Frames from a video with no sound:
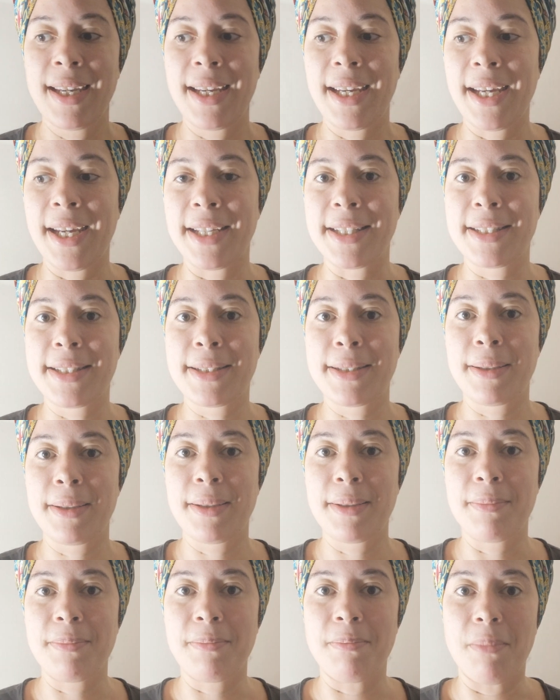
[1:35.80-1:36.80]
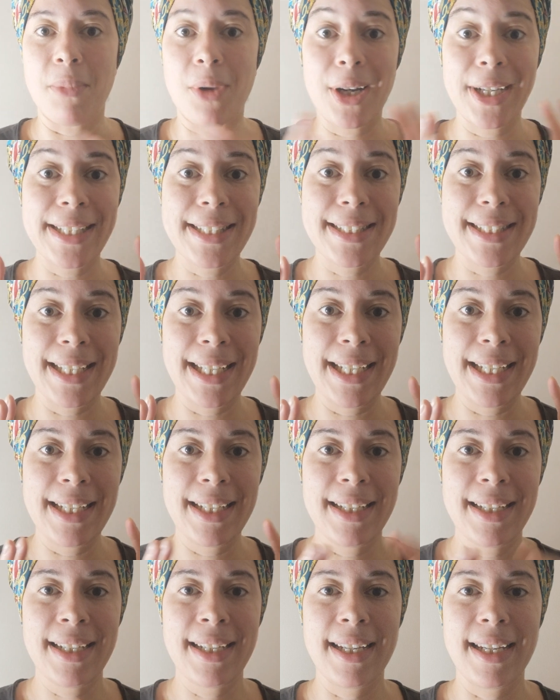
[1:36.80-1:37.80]
it's
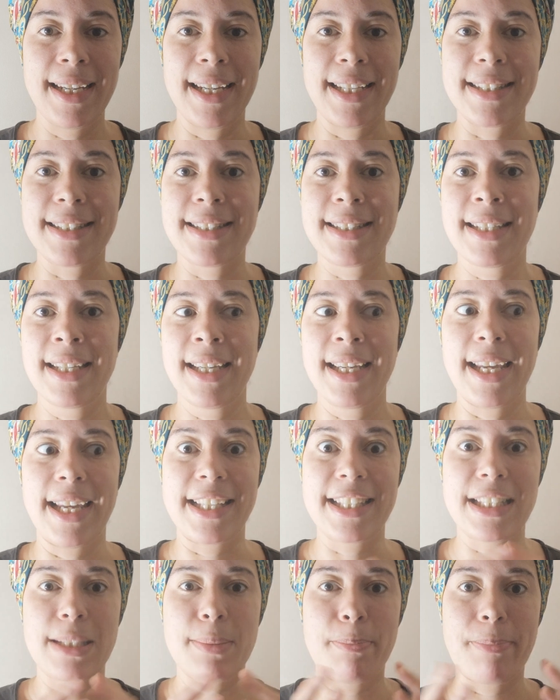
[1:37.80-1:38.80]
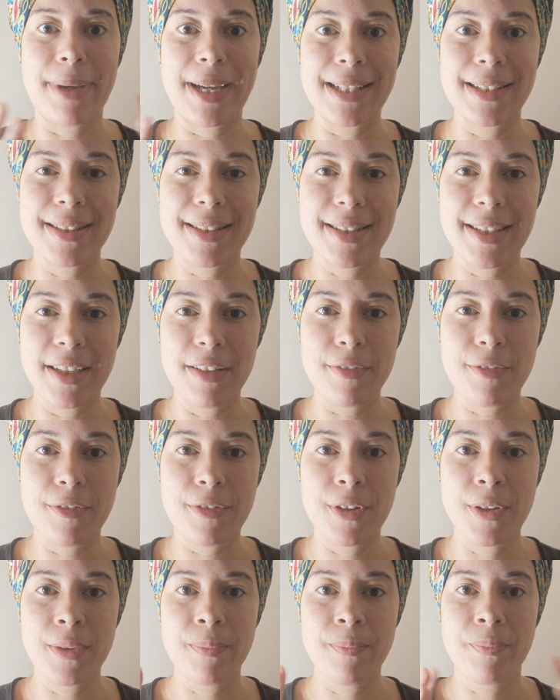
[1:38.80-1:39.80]
mighty, it's
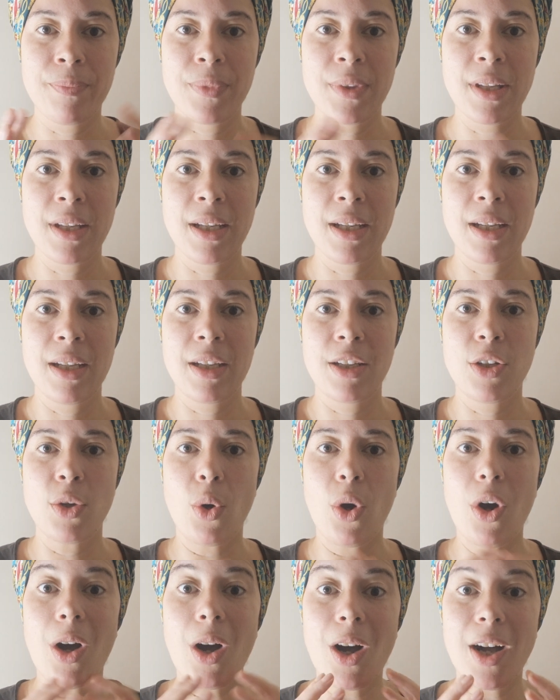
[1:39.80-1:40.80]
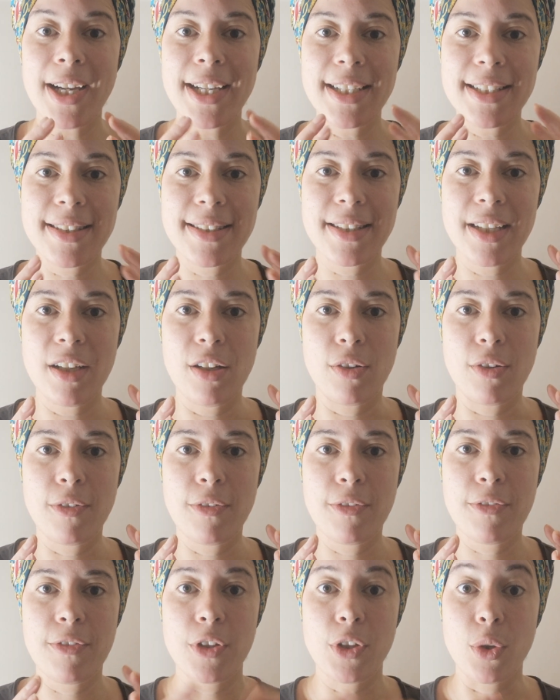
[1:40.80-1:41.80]
expansive. Your higher
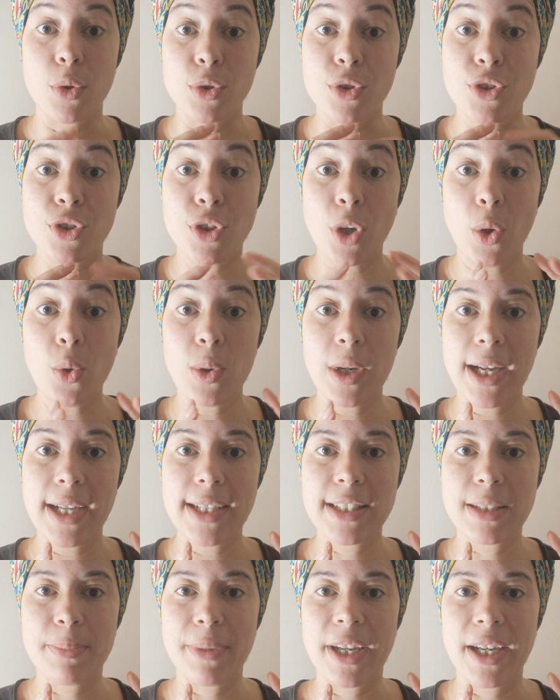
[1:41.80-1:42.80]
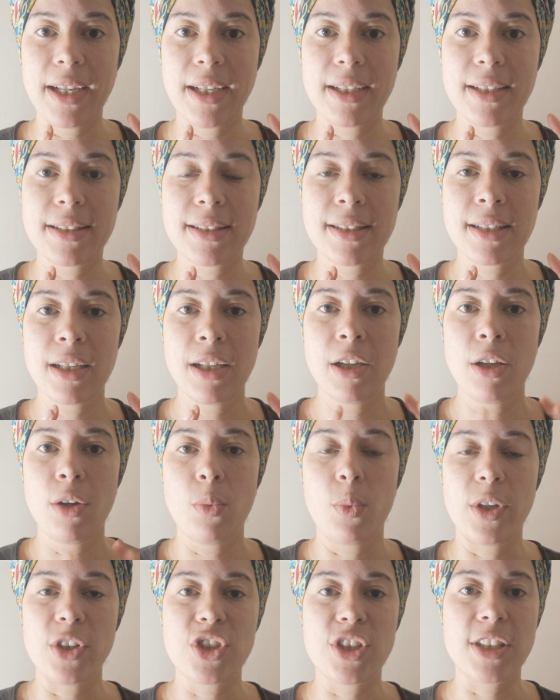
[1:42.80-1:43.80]
self, your soul aspect,
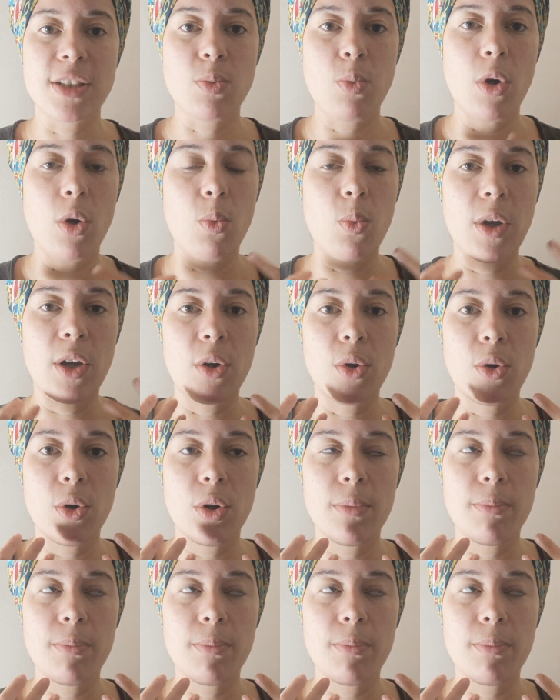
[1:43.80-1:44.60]
which is what